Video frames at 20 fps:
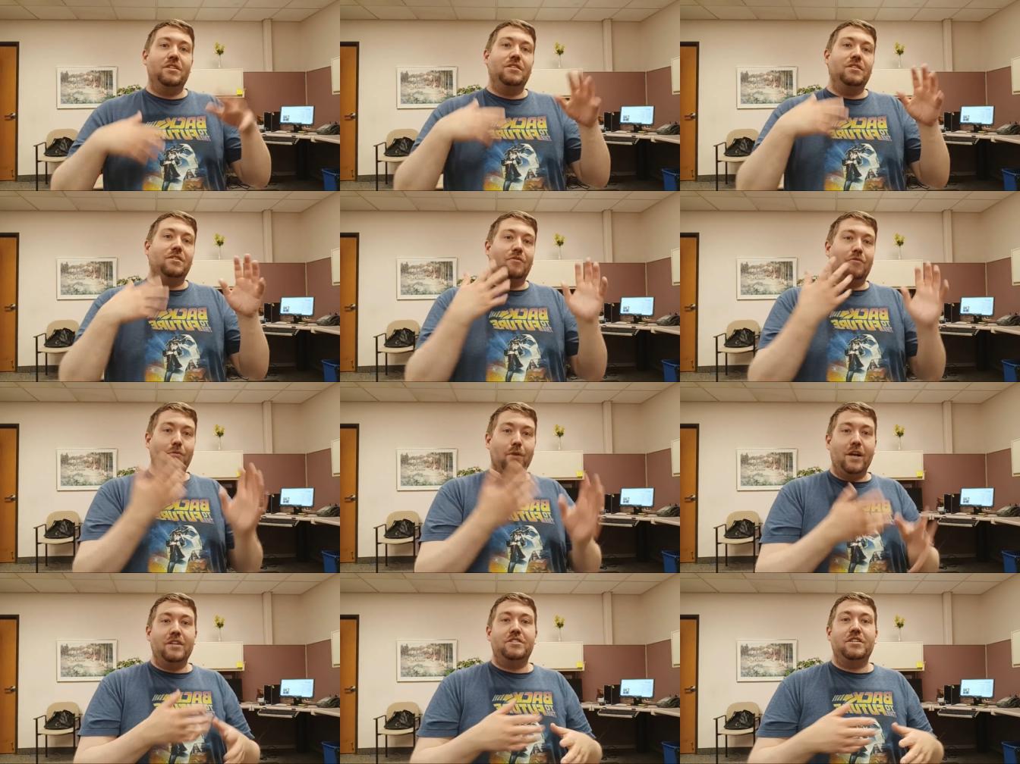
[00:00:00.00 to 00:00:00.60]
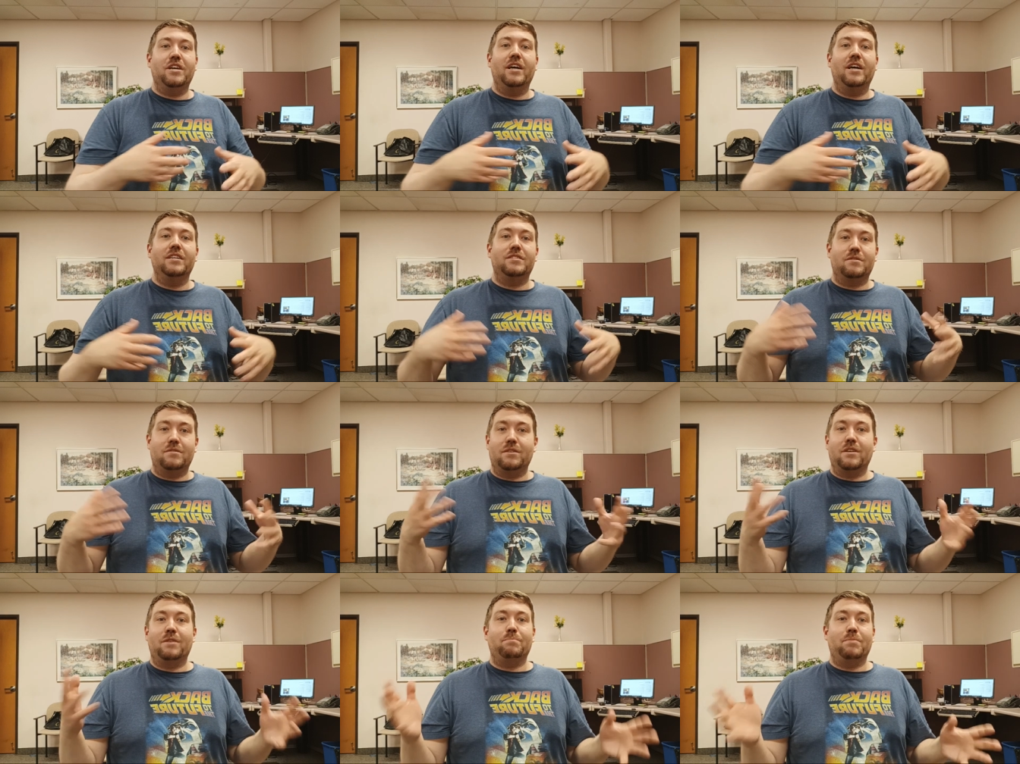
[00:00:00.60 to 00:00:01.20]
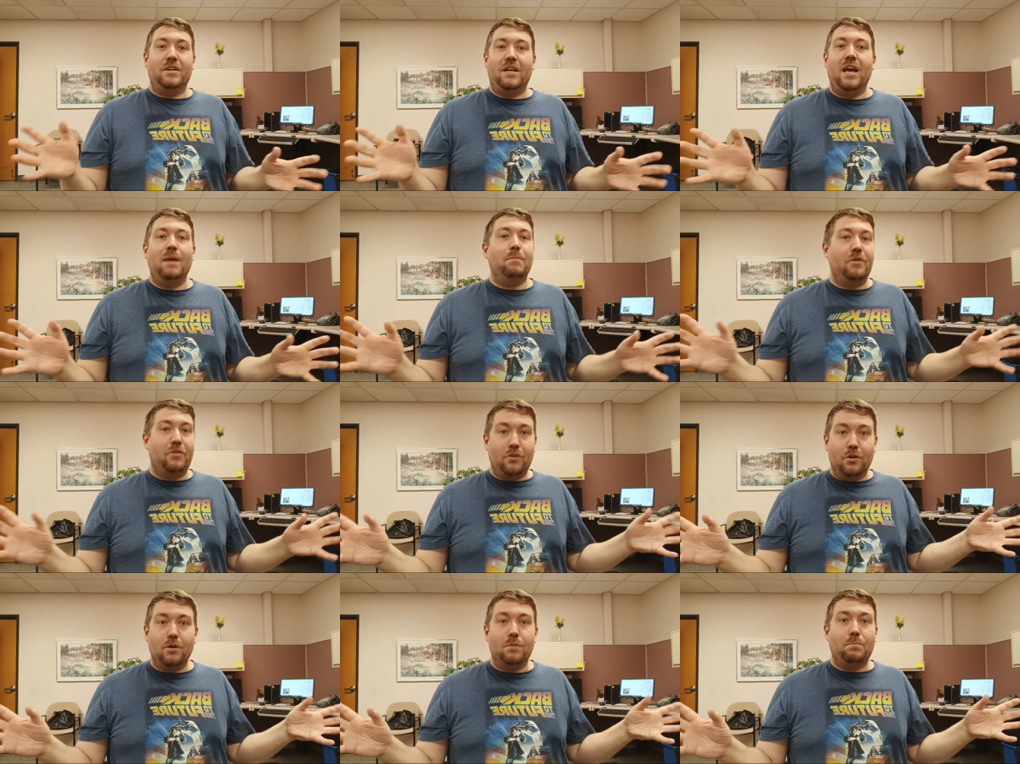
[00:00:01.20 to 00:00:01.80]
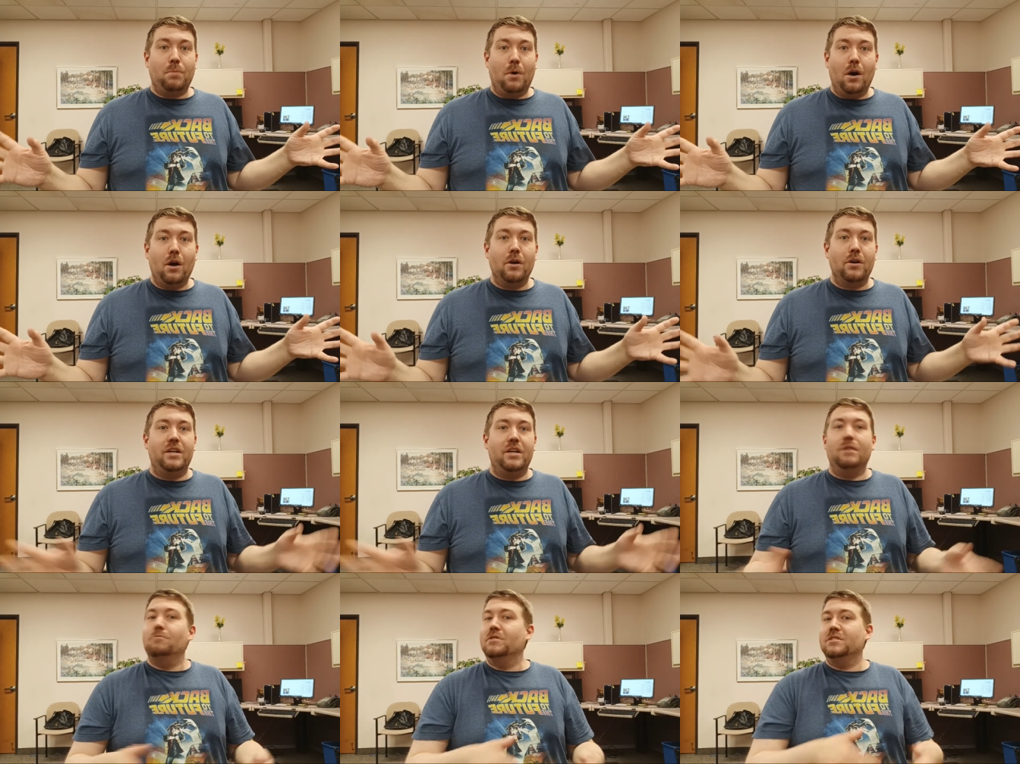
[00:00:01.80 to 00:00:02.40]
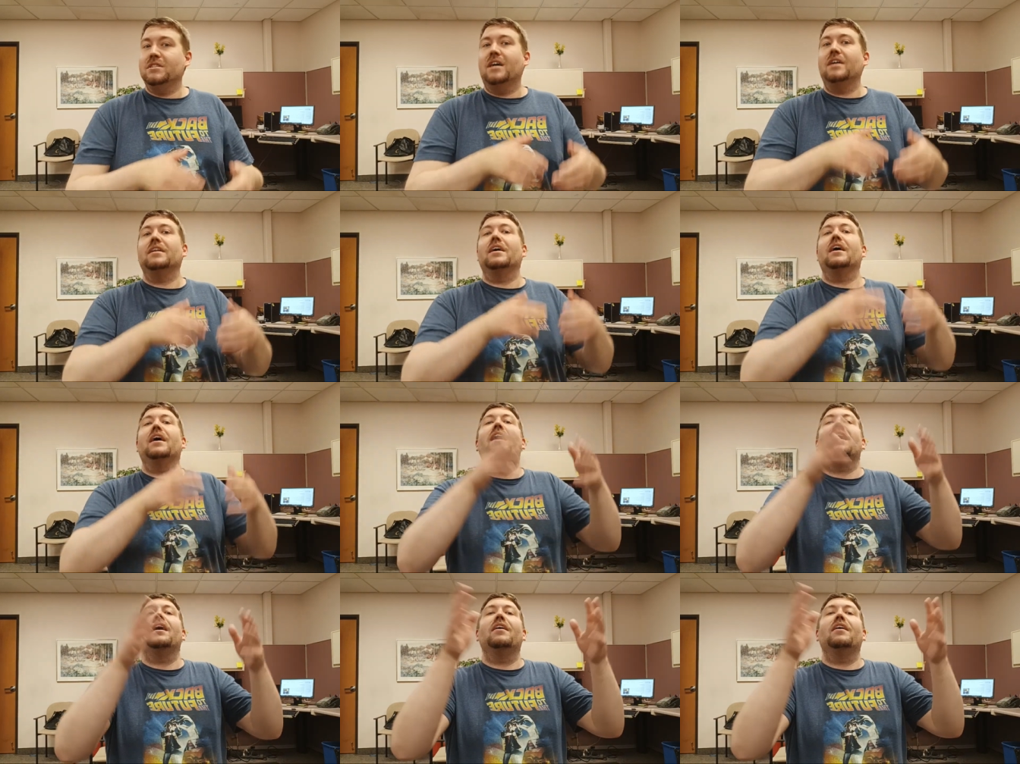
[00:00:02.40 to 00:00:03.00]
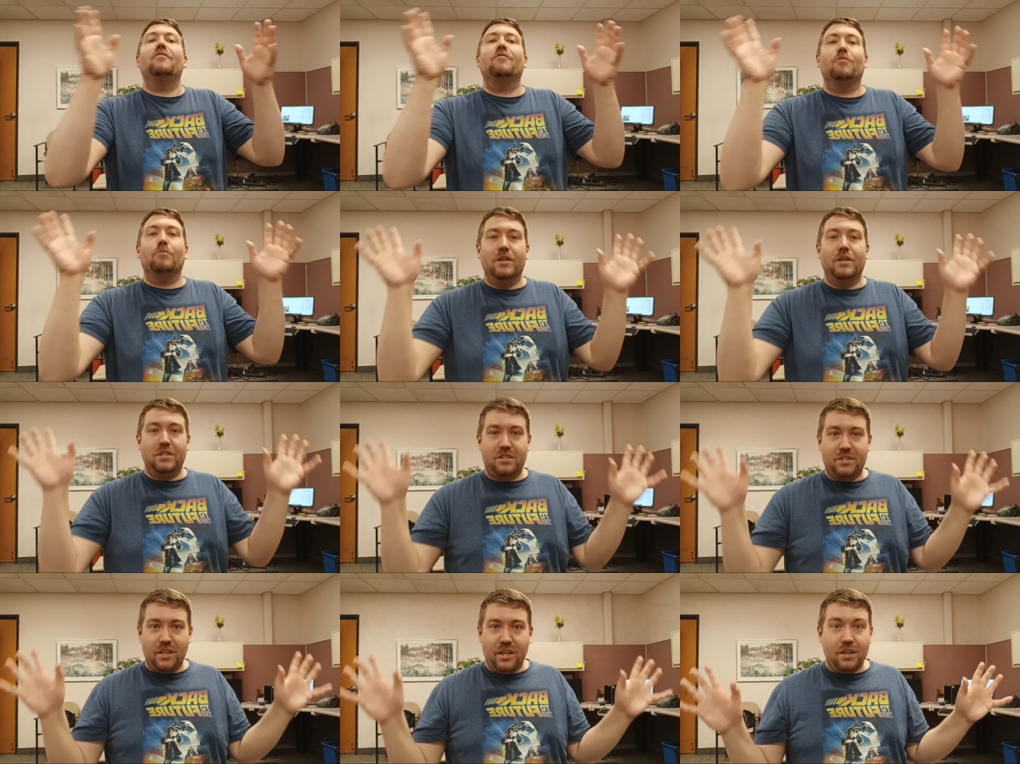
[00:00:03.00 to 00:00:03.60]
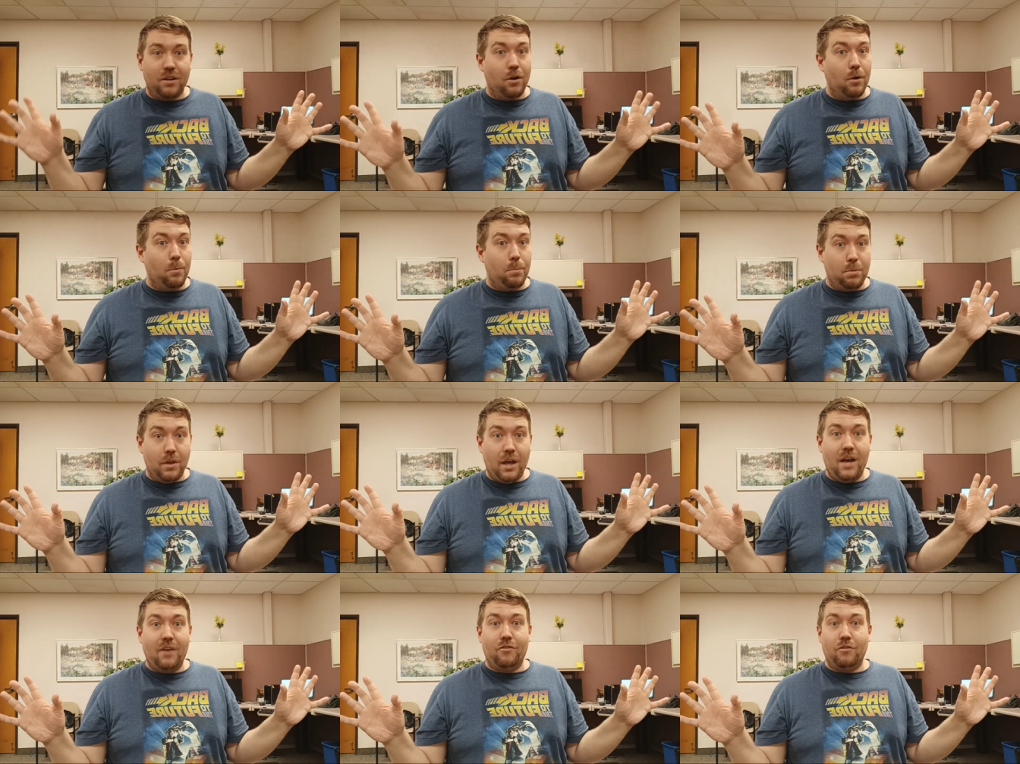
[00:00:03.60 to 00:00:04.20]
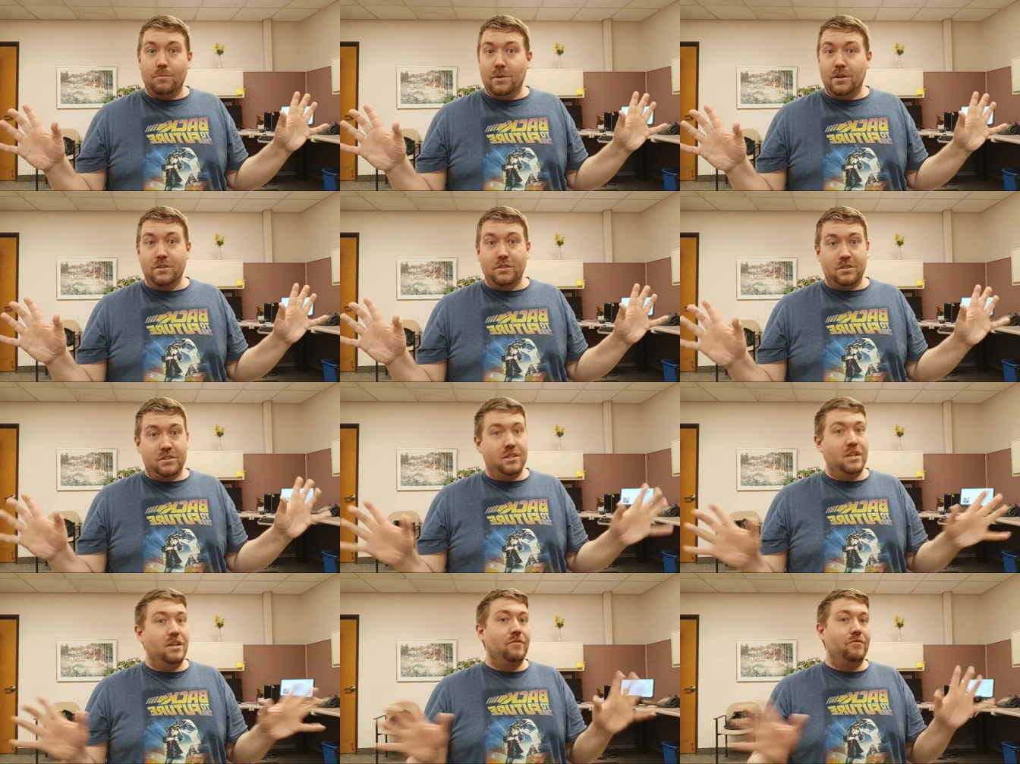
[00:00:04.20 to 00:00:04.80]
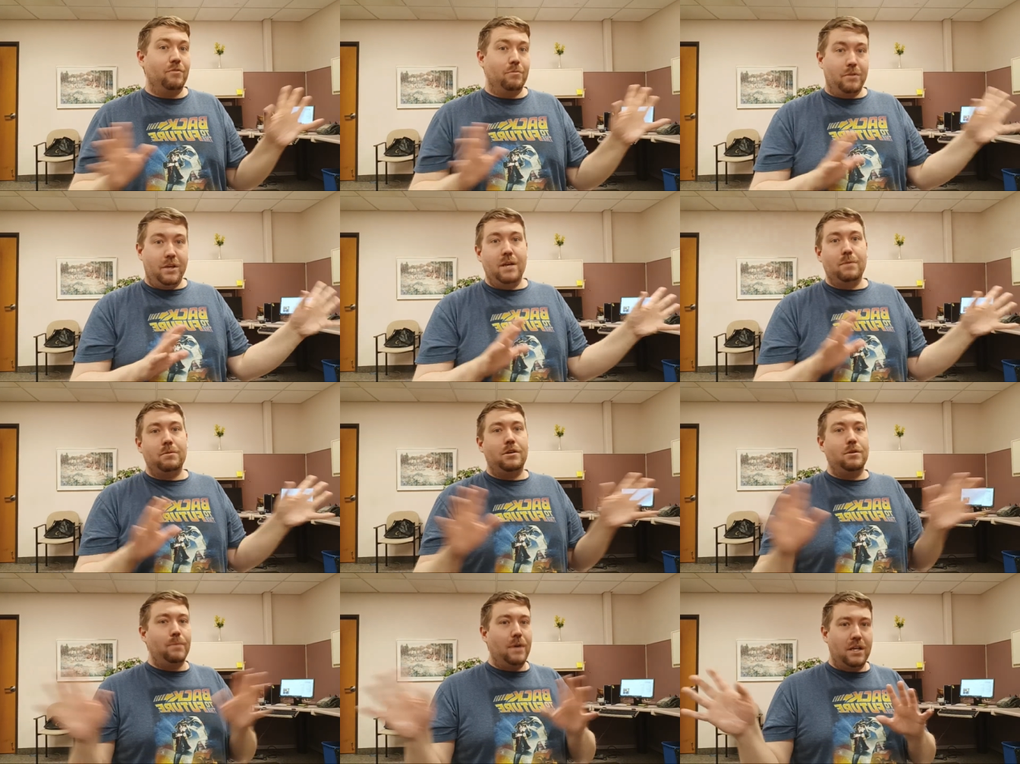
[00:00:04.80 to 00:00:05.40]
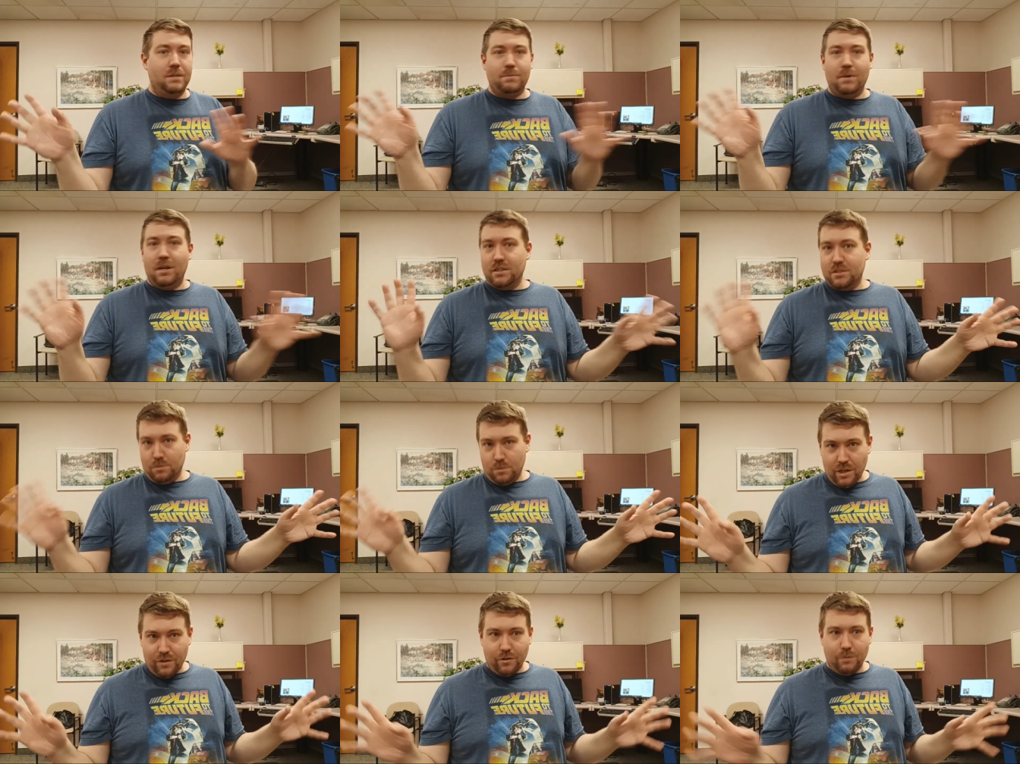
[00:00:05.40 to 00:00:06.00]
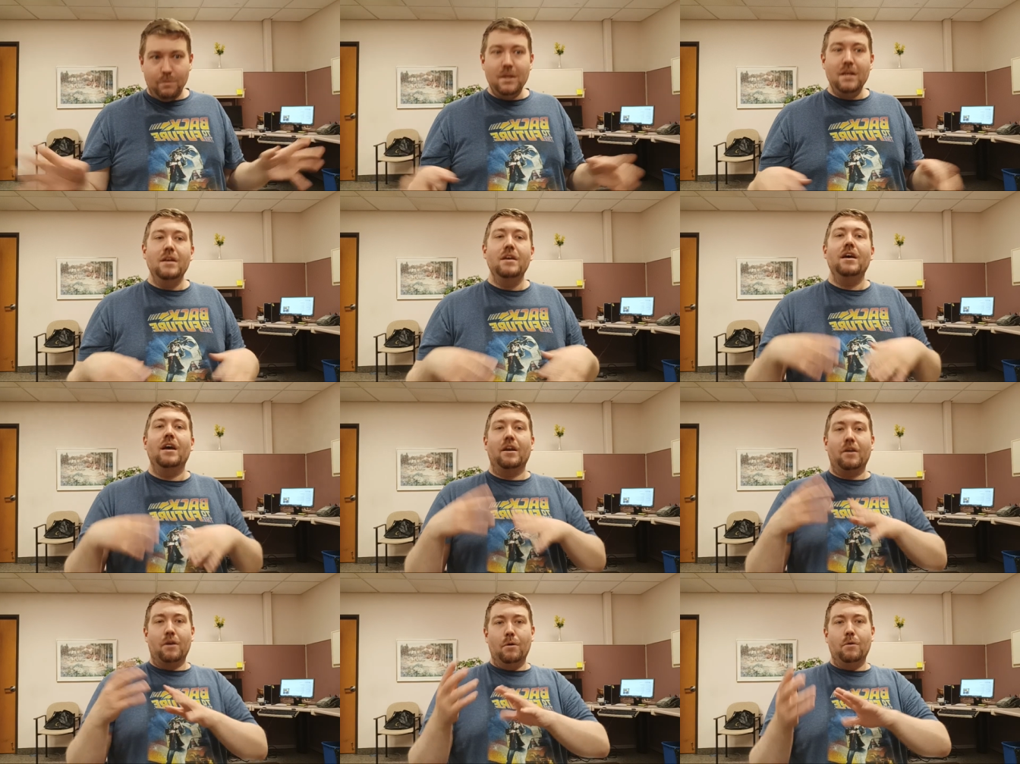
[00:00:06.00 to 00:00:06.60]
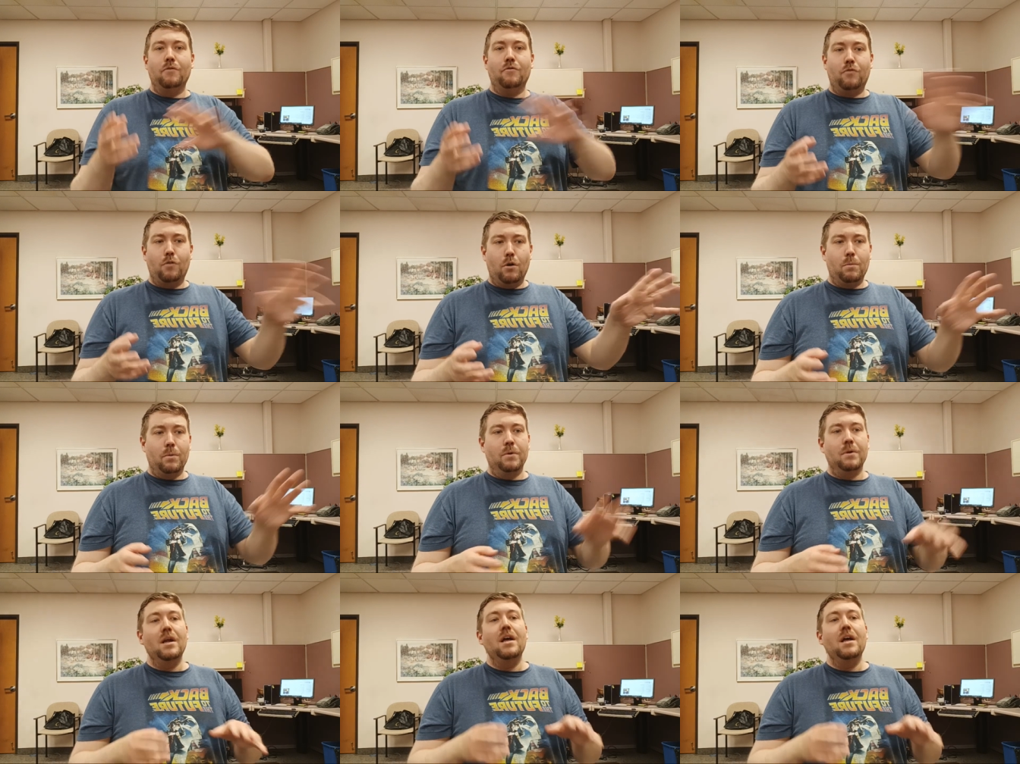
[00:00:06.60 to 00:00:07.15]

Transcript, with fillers: The franchise became a third party and was on every single platform under the sun from GameCube, Xbox, or whatever, and going forward.